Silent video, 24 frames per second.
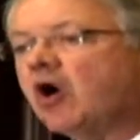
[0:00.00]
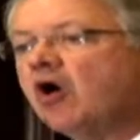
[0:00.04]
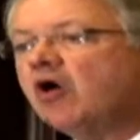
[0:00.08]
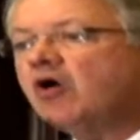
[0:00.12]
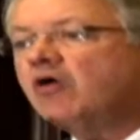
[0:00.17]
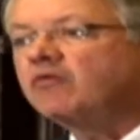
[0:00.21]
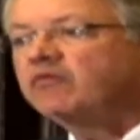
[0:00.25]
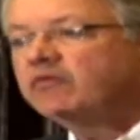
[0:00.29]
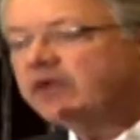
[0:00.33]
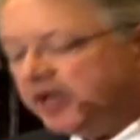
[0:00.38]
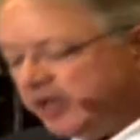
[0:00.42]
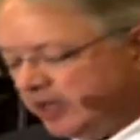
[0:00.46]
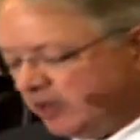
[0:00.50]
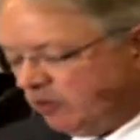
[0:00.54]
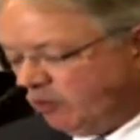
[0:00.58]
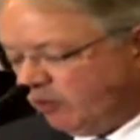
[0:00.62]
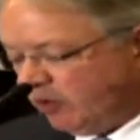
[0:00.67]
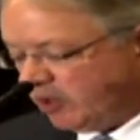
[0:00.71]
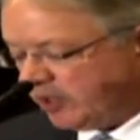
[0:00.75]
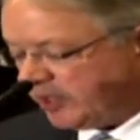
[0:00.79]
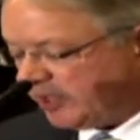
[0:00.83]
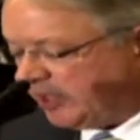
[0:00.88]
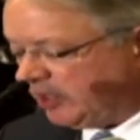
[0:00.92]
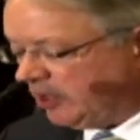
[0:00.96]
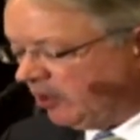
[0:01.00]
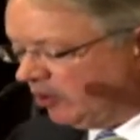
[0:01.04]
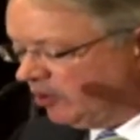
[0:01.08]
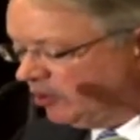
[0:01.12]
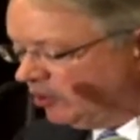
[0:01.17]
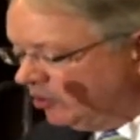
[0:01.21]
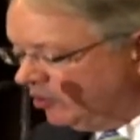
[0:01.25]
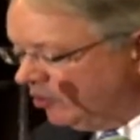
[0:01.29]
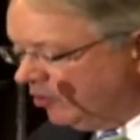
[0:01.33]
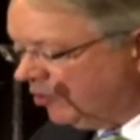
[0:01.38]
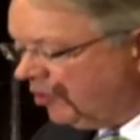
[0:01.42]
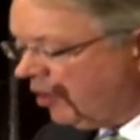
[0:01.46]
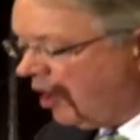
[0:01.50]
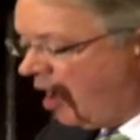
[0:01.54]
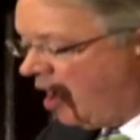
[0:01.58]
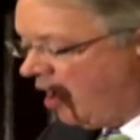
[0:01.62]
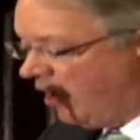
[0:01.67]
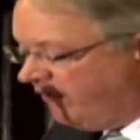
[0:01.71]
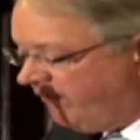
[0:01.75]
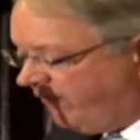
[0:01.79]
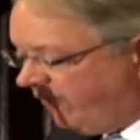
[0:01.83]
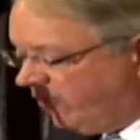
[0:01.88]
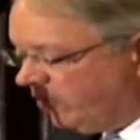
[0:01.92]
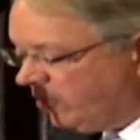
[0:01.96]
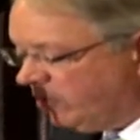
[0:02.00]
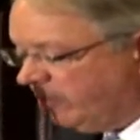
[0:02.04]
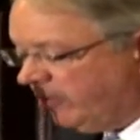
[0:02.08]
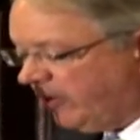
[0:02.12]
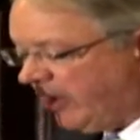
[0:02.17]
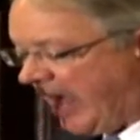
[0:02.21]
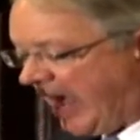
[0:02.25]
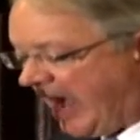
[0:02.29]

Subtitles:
already working on new affordable